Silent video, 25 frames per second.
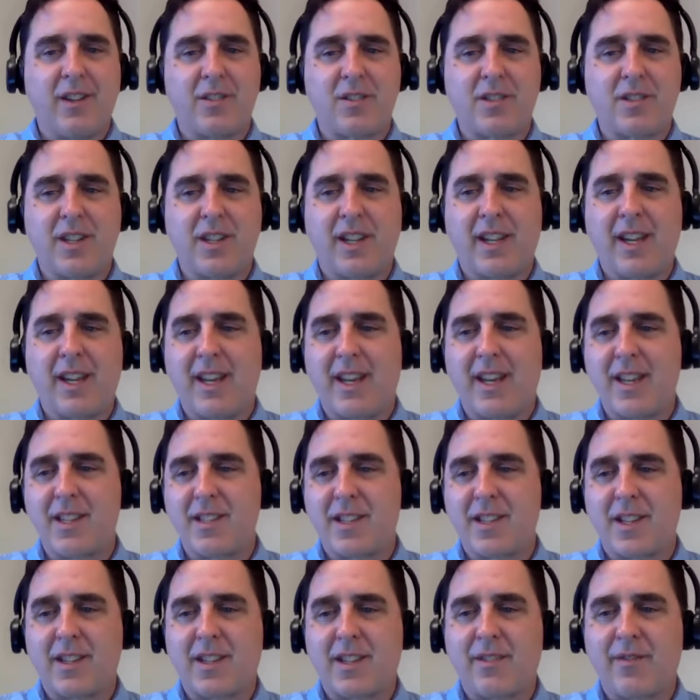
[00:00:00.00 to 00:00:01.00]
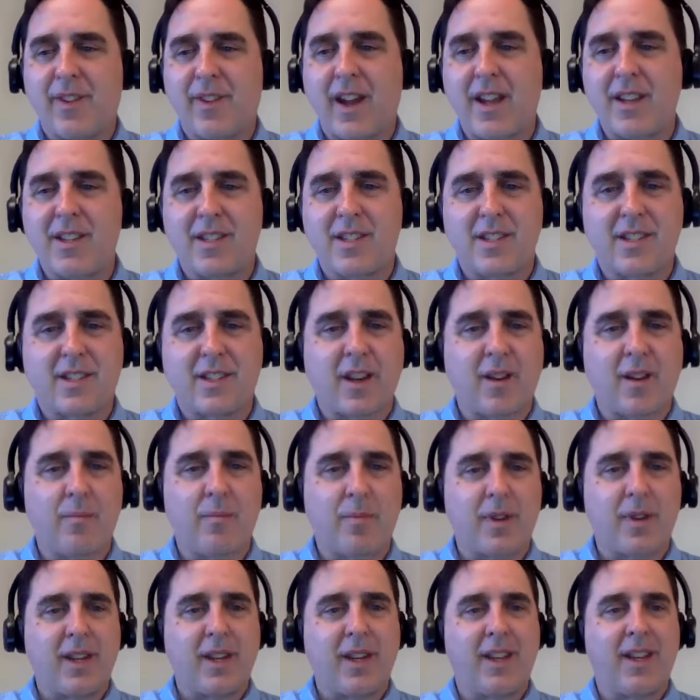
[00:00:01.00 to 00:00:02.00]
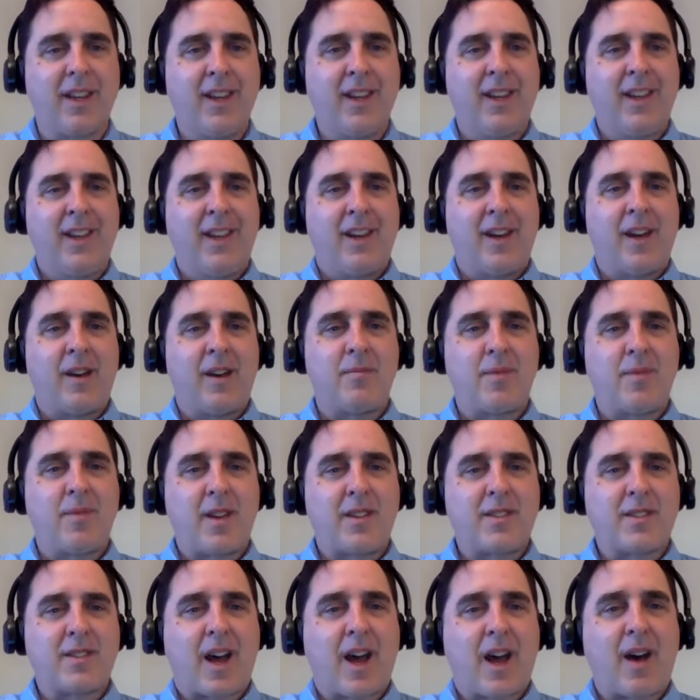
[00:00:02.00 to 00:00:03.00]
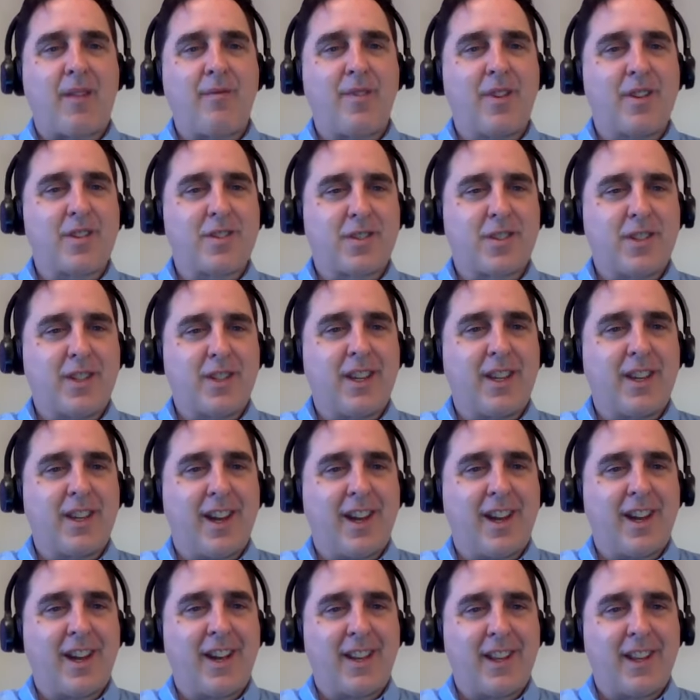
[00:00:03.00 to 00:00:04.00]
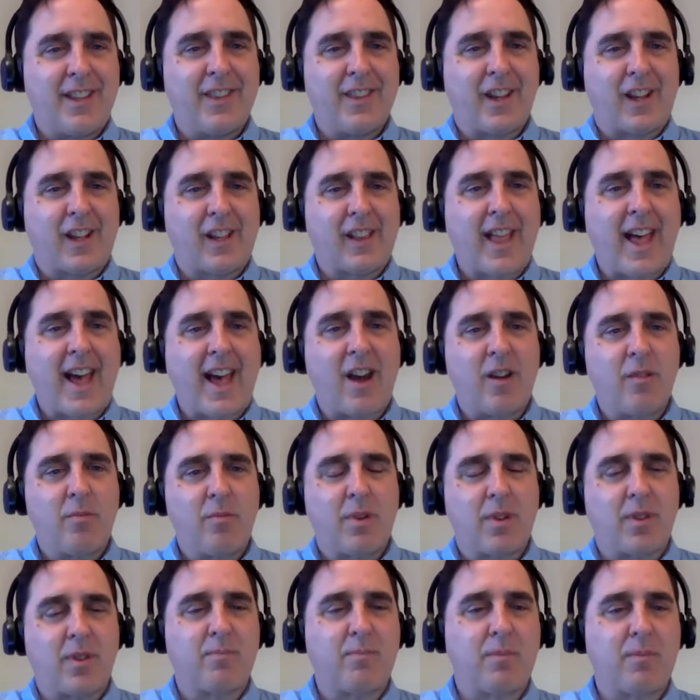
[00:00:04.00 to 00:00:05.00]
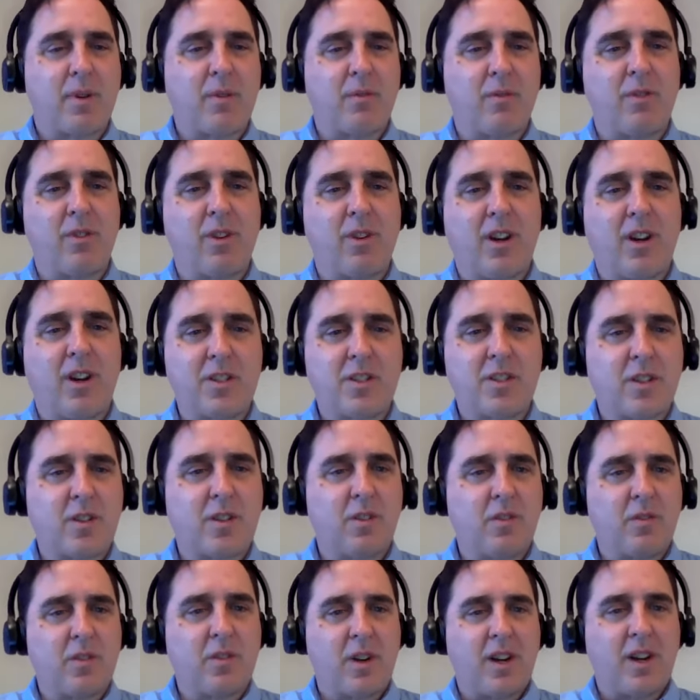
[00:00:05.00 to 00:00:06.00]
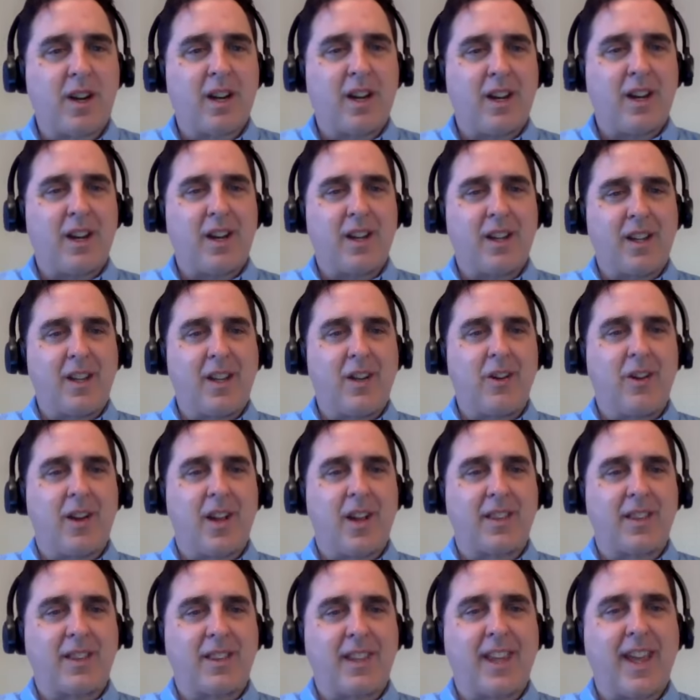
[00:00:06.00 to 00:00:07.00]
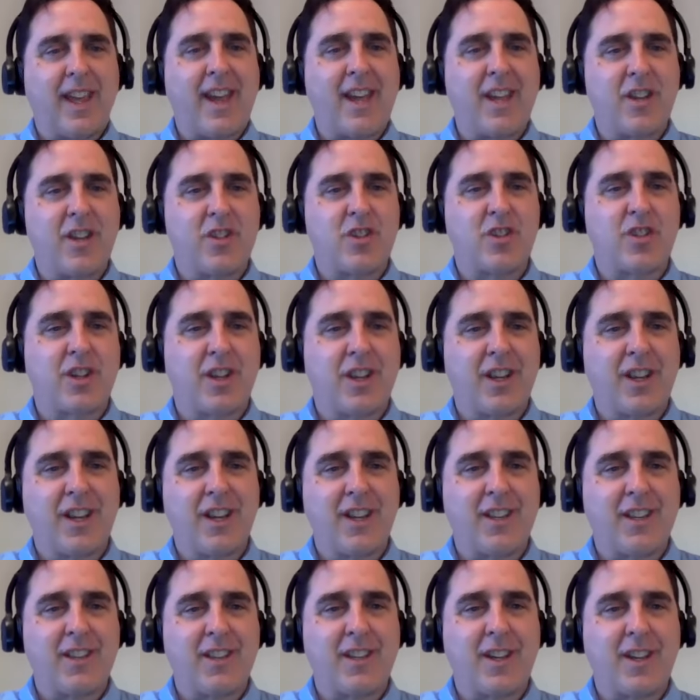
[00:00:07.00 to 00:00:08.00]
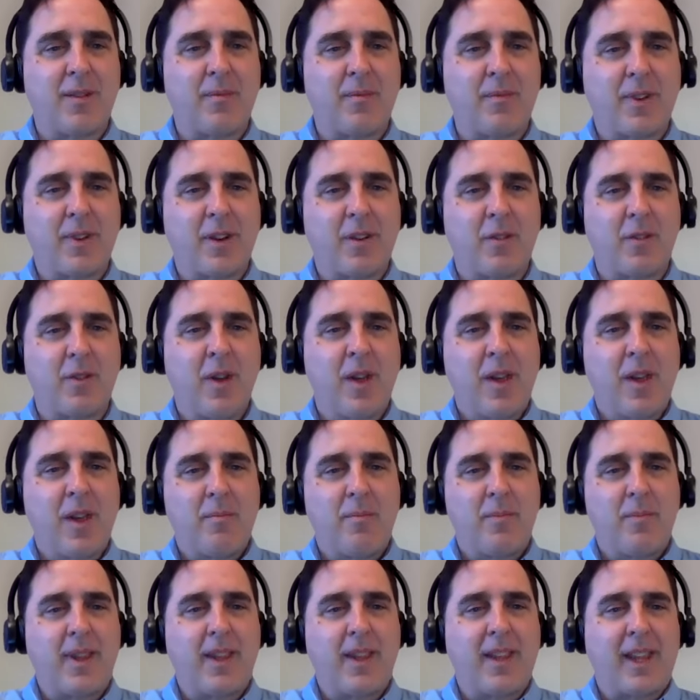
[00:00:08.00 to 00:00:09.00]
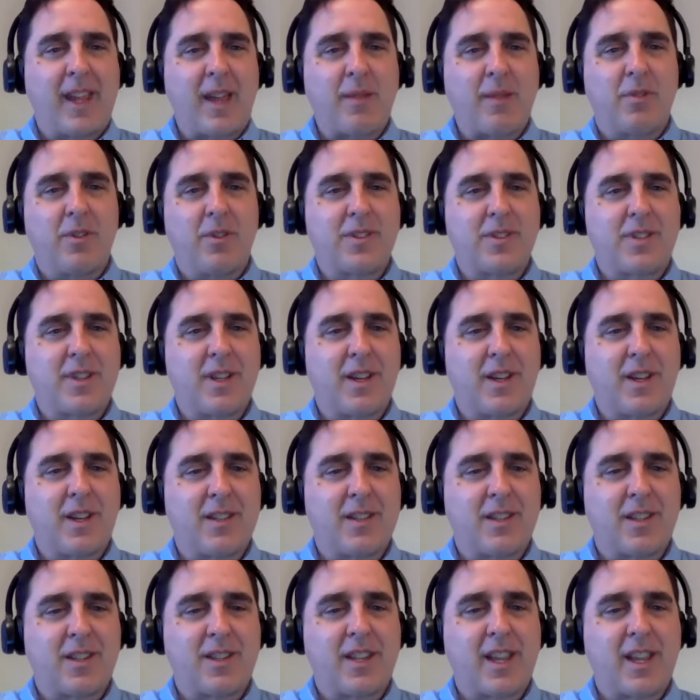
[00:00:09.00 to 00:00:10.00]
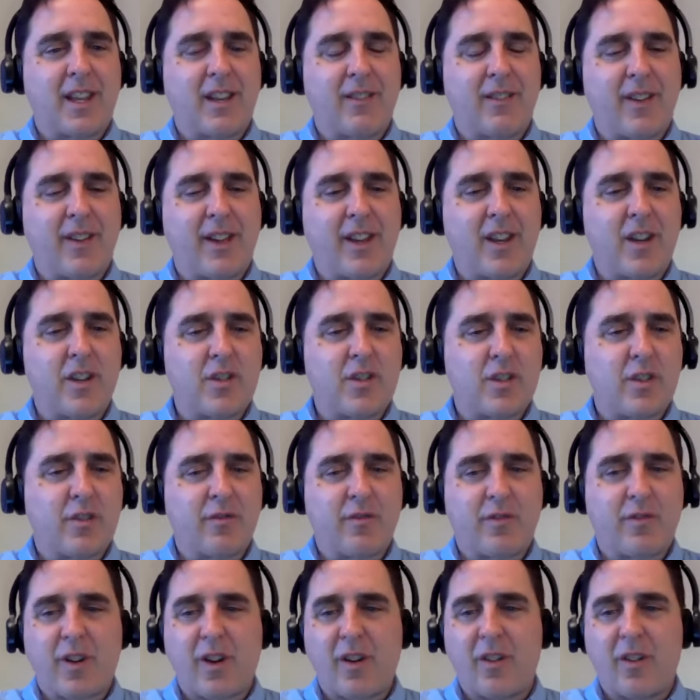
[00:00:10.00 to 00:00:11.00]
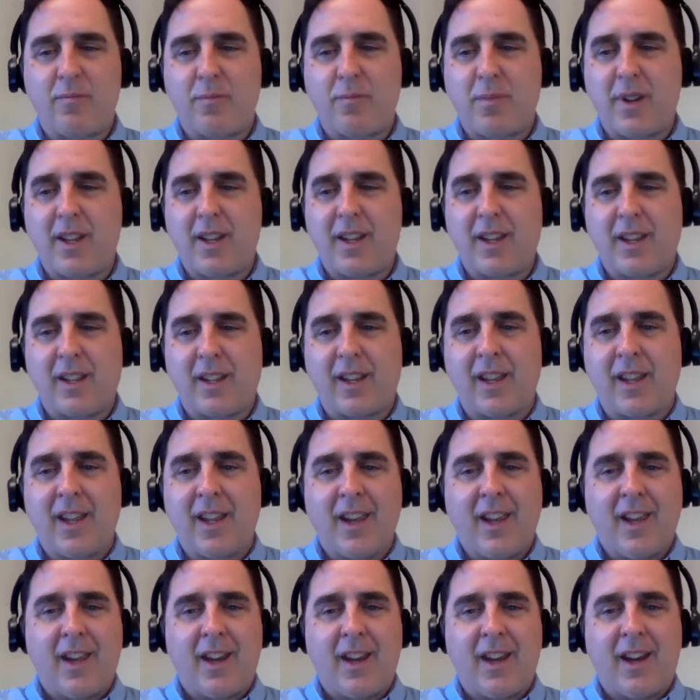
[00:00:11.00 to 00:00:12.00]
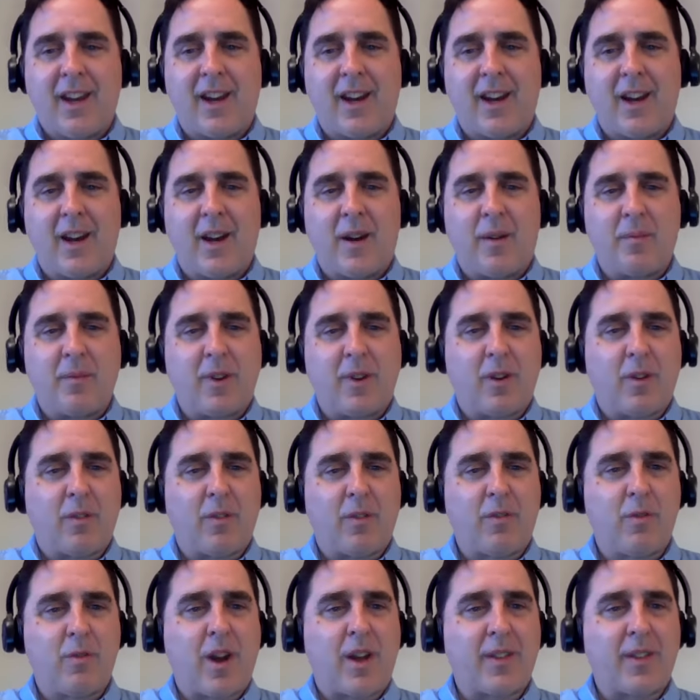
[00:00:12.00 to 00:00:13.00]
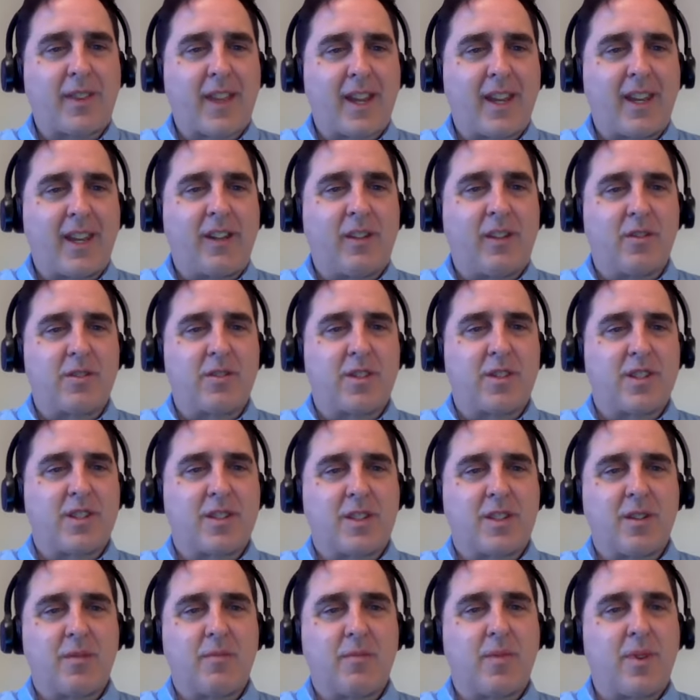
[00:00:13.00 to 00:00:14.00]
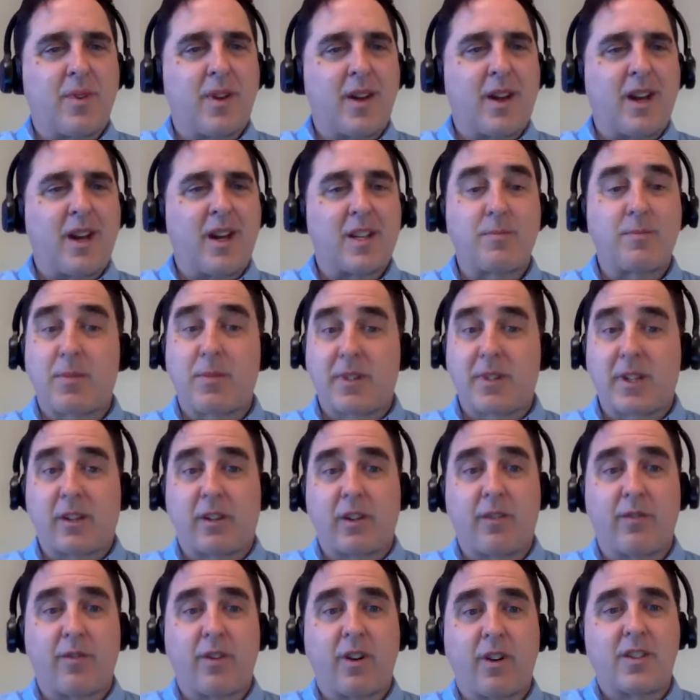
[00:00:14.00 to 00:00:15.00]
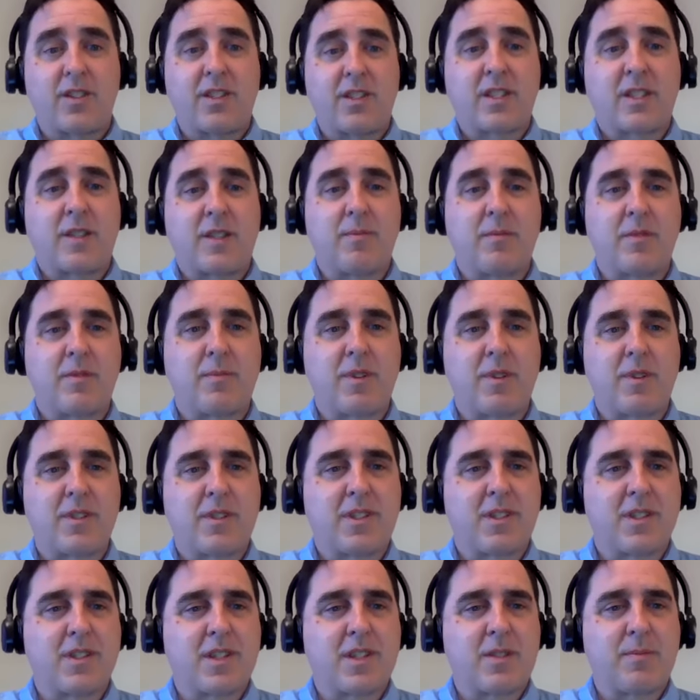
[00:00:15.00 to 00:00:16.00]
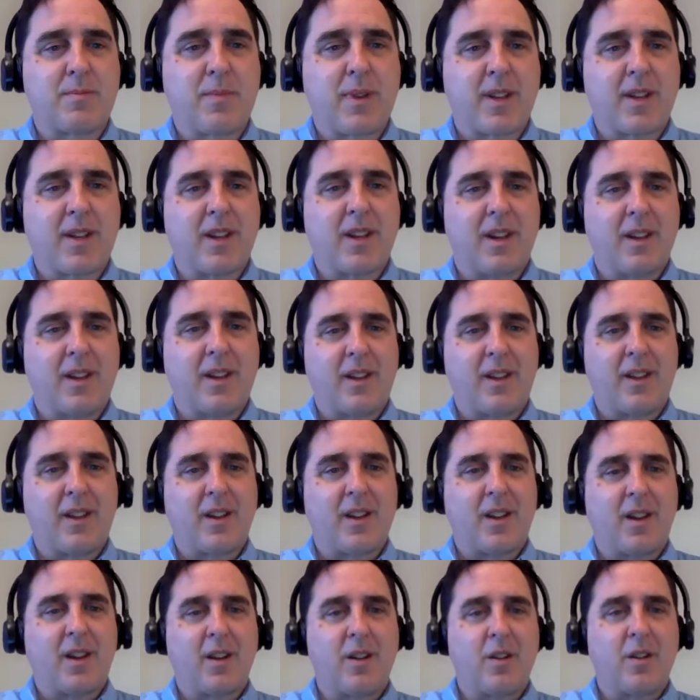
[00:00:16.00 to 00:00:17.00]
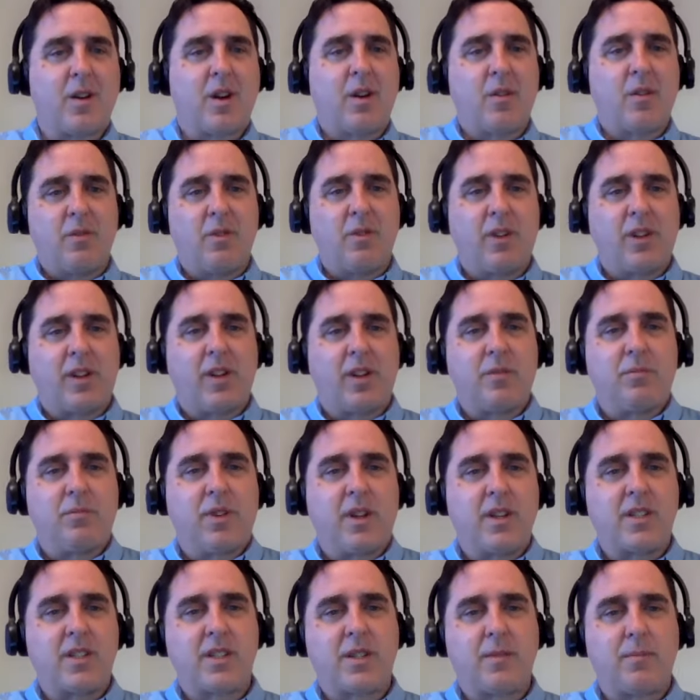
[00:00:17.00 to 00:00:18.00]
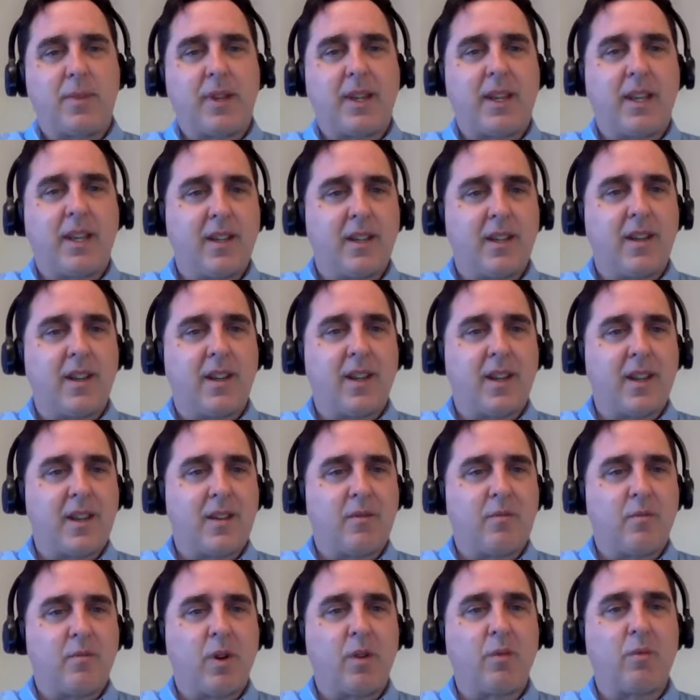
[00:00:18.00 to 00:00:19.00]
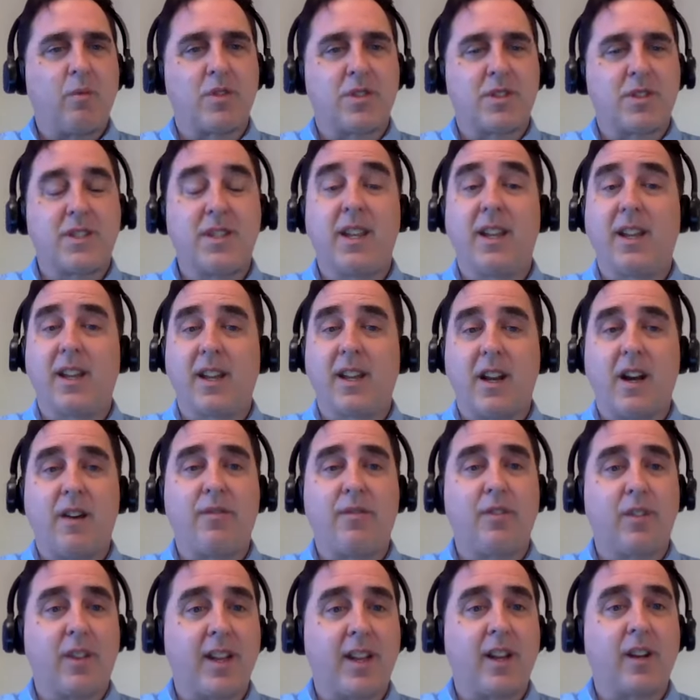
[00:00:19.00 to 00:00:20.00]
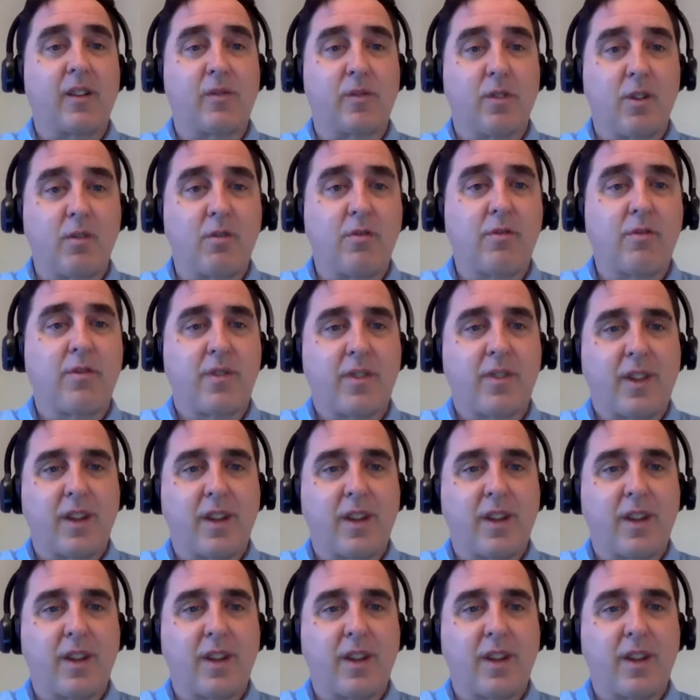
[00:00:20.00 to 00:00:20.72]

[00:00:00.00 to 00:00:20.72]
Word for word: You know, Seagate as a devices company um, is obviously uh, in the cloud, but but we're also uh, you know at the edge, and um, you know being able to to take advantage of of being um, you know throughout that ecosystem, uh, particularly for our systems business, has been a, a, a really good place to be, and and where we're seeing an awful lot of growth.